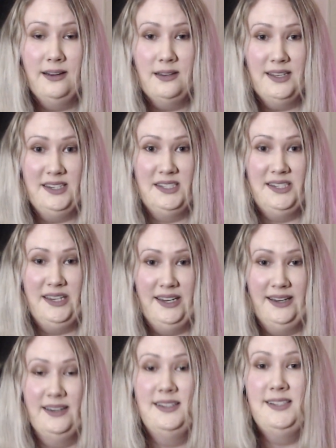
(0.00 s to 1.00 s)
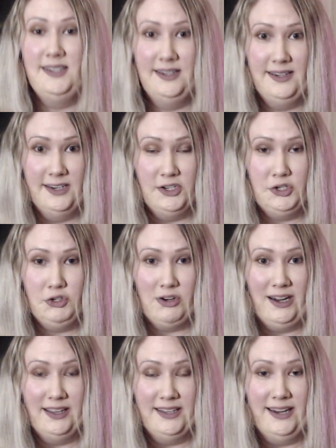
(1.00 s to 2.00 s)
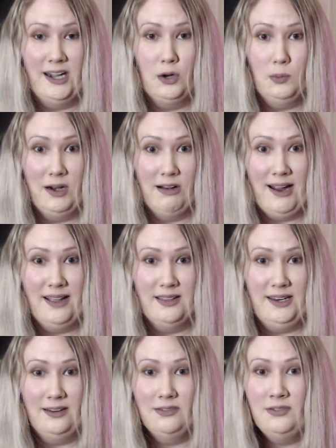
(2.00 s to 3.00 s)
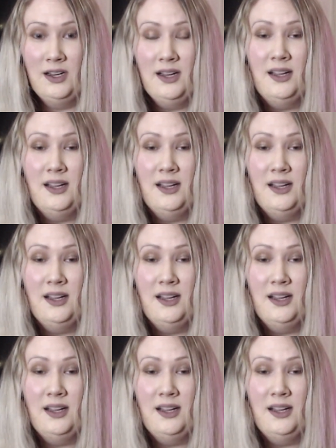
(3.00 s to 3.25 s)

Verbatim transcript: at least here in Sydney, Australia, where I live.